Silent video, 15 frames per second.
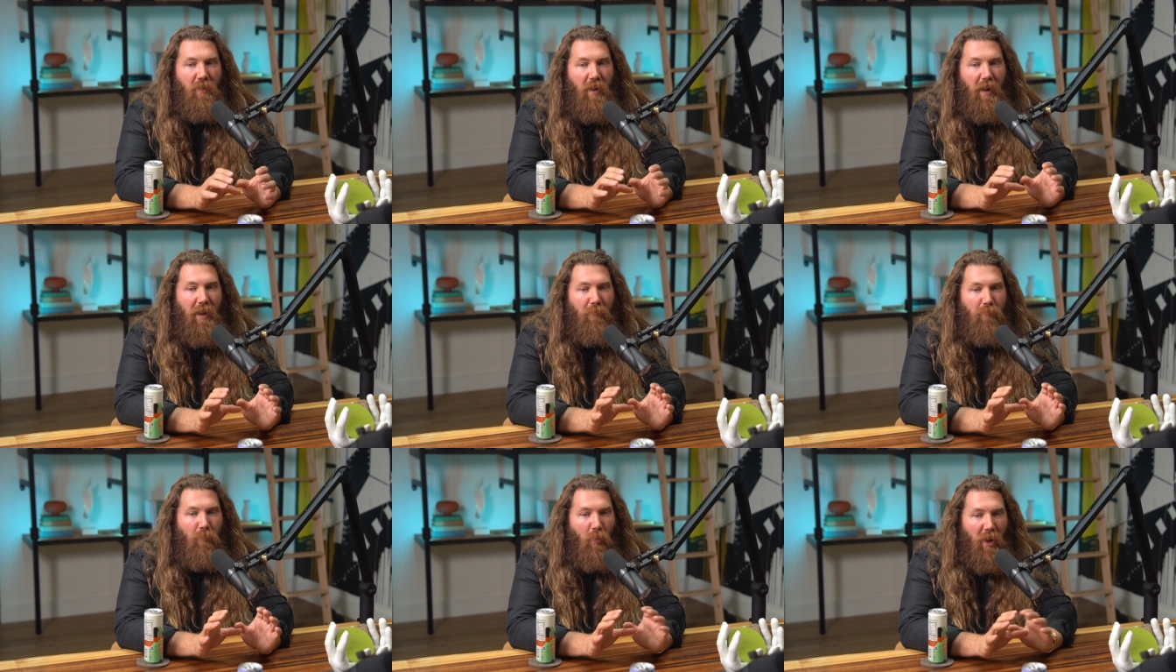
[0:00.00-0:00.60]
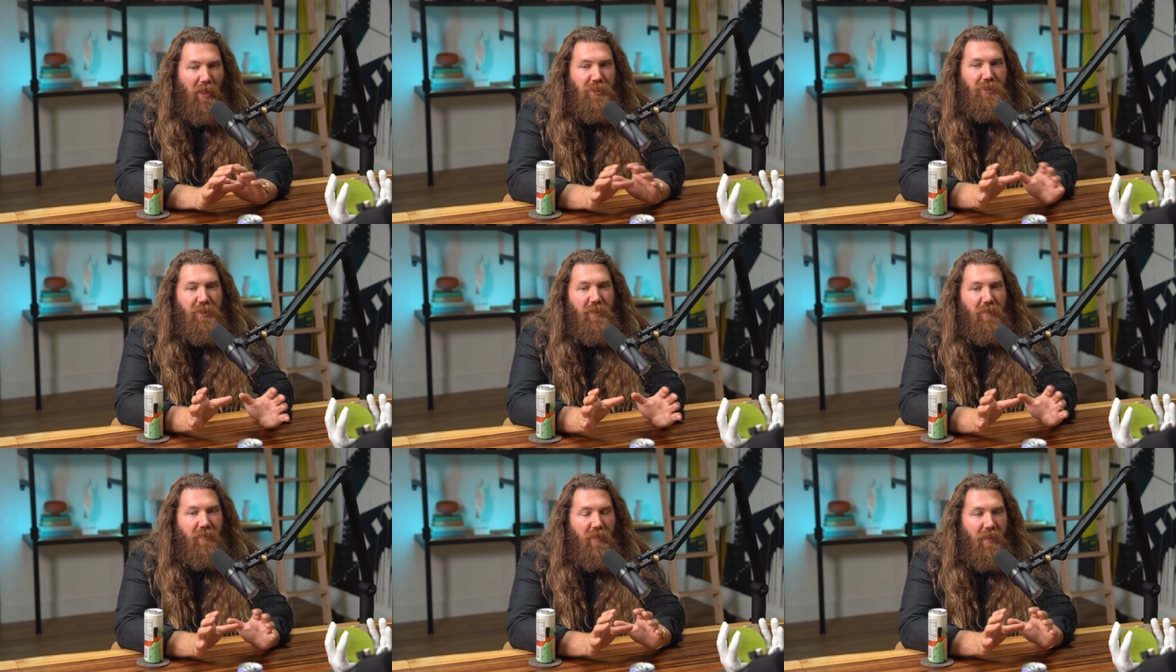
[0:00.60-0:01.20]
I'm
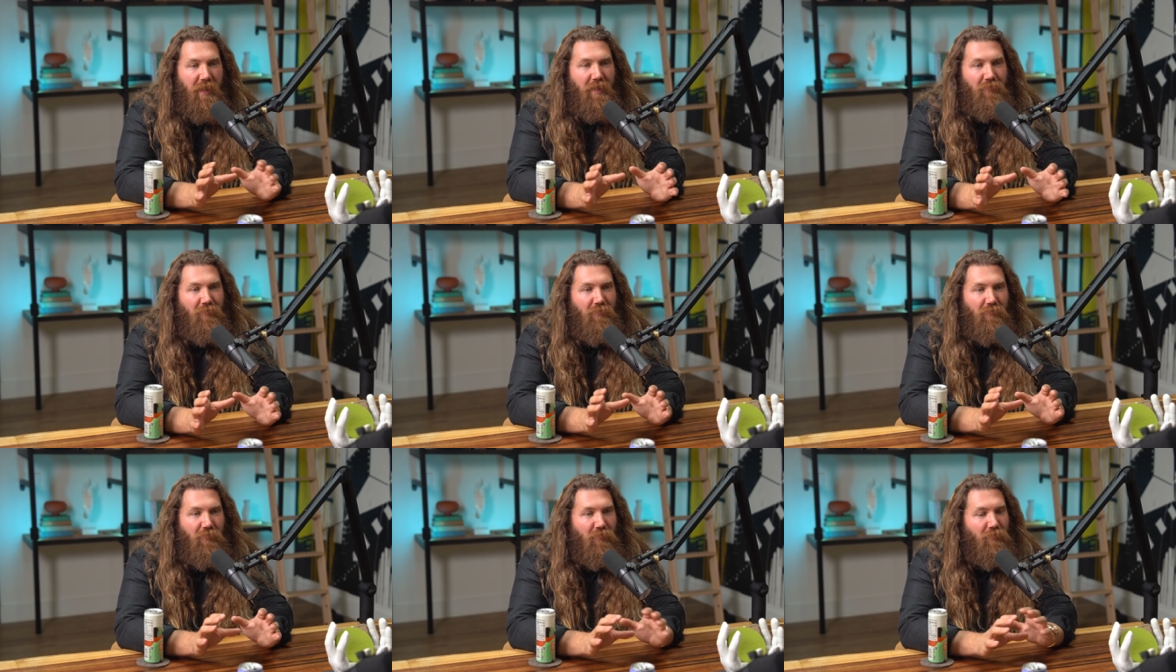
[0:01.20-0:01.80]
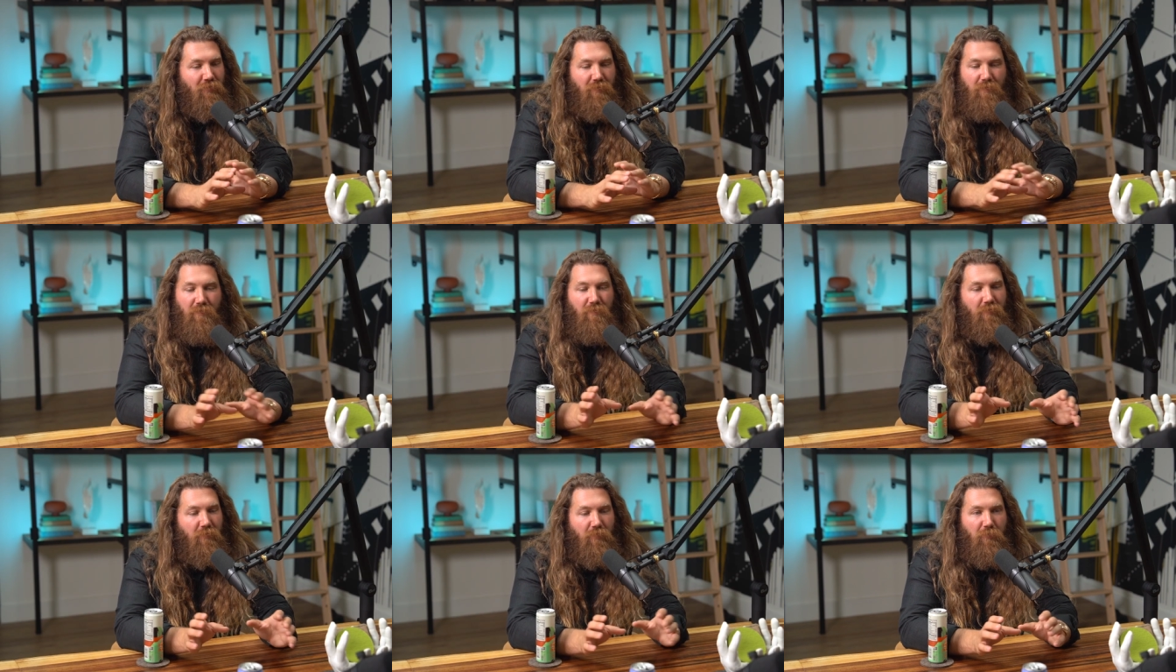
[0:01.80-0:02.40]
watching the guests just
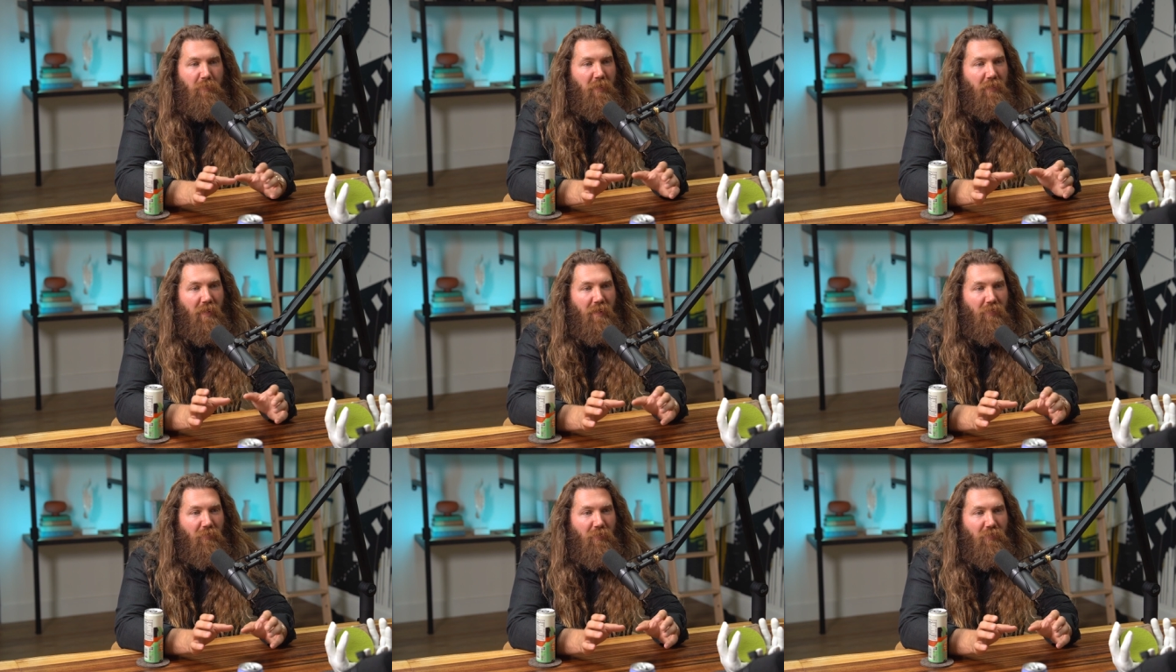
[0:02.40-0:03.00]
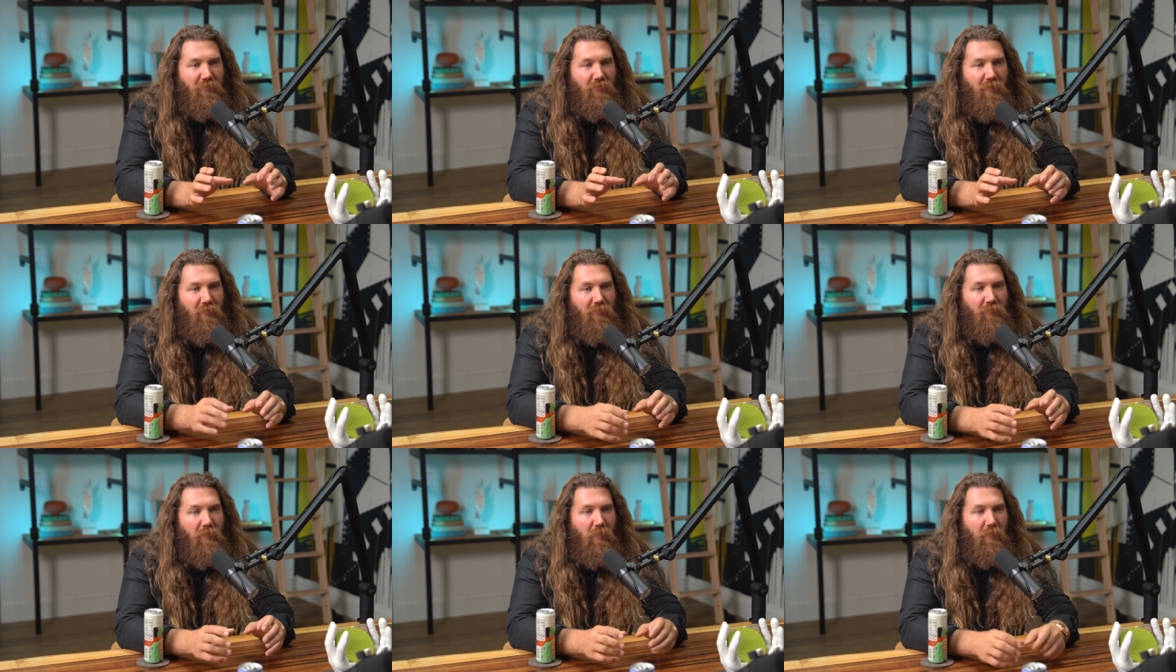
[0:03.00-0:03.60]
spill out of the
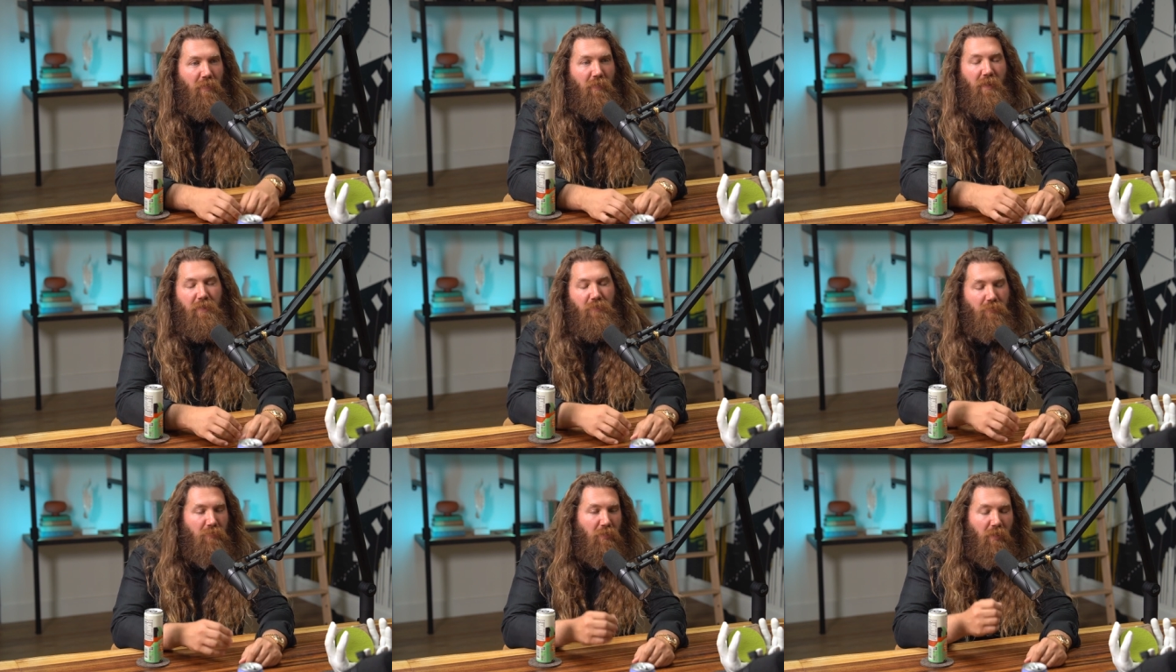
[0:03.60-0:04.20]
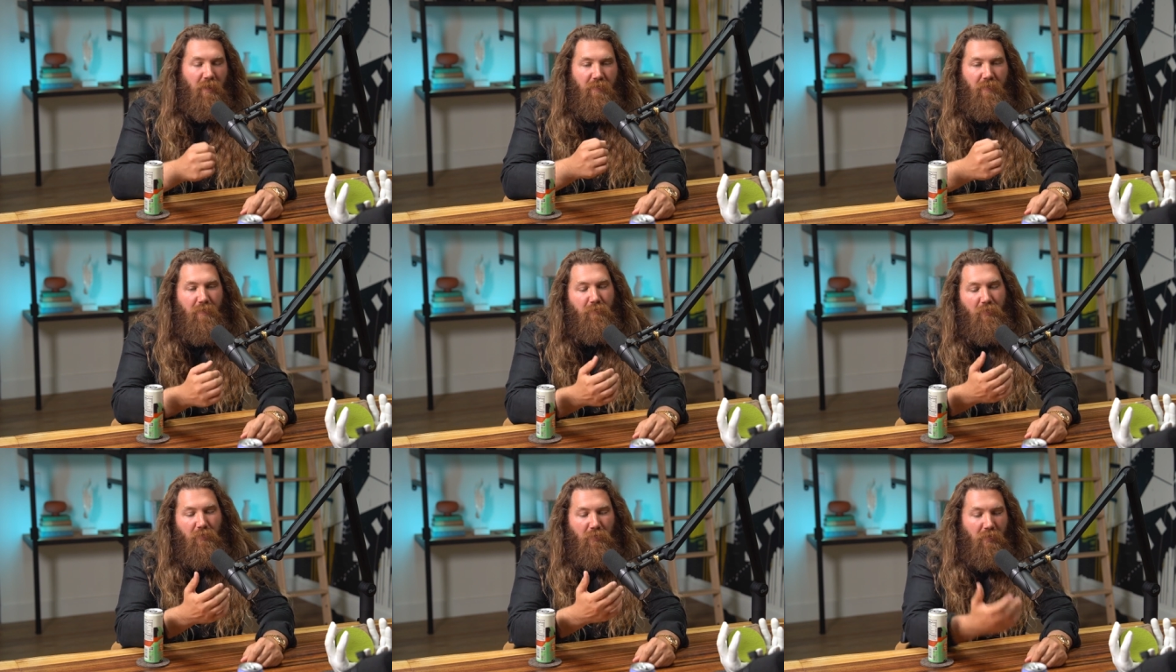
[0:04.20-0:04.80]
restaurant slowly. Like you look at
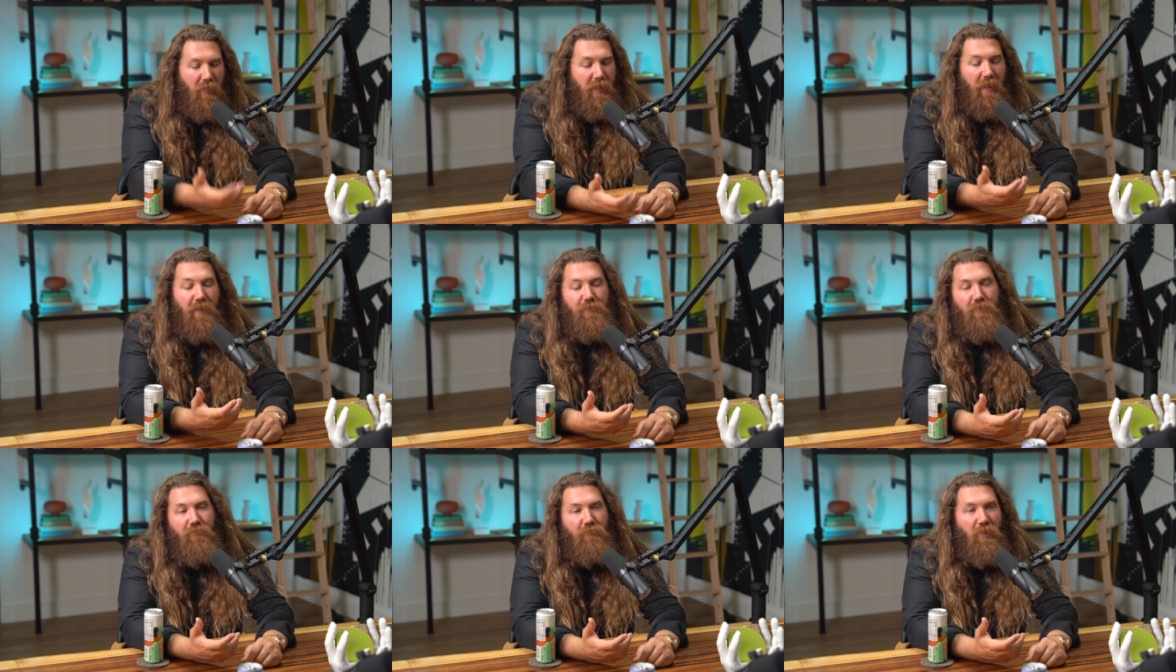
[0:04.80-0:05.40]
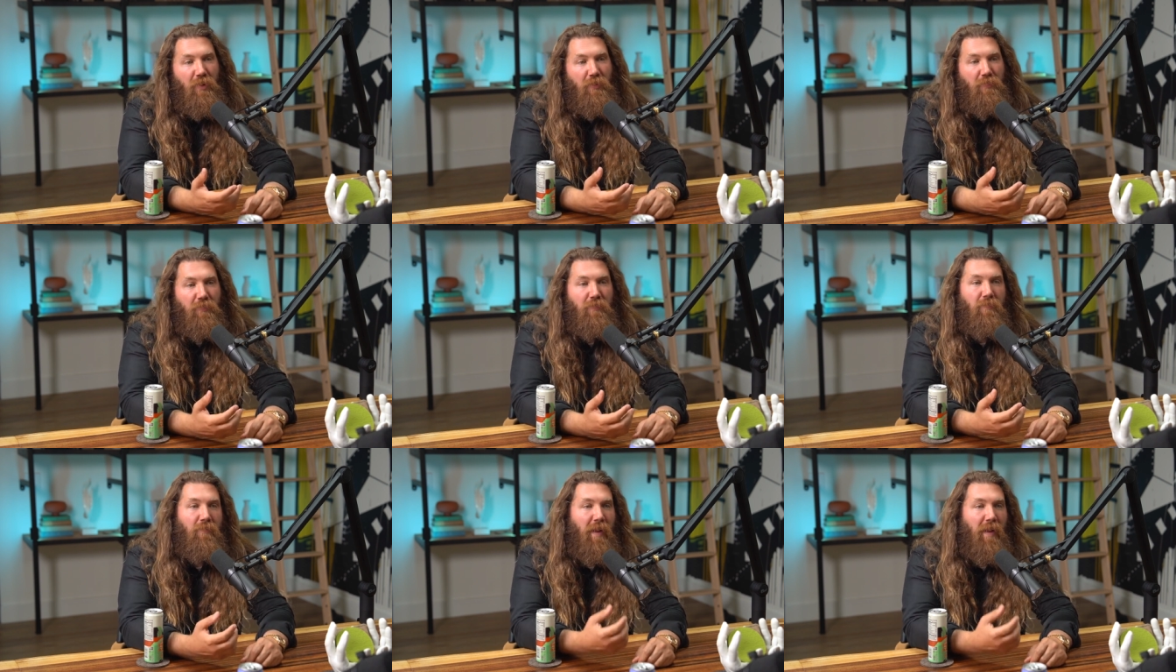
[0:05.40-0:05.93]
them, they're looking at their phone.